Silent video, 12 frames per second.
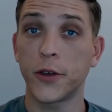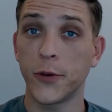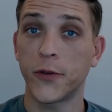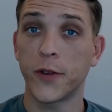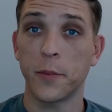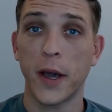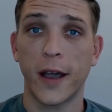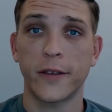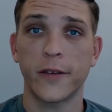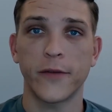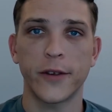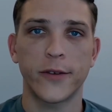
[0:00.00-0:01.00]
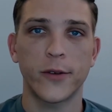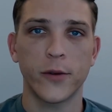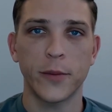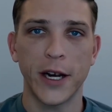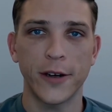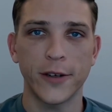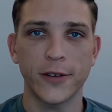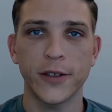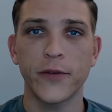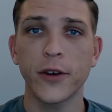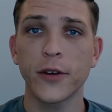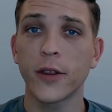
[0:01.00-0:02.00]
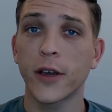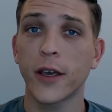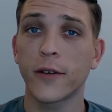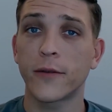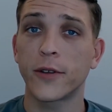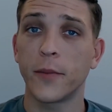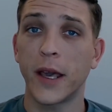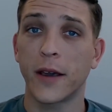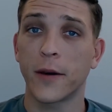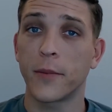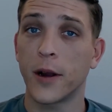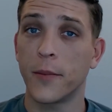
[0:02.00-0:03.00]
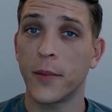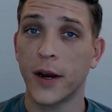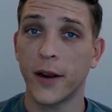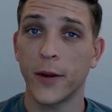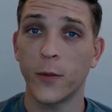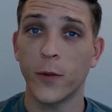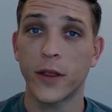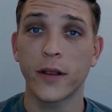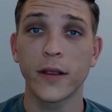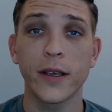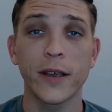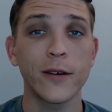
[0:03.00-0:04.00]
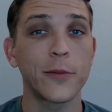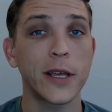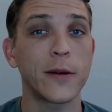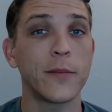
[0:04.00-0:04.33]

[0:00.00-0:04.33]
choose the path of the Storm Herald if you're looking to make a barbarian with a little bit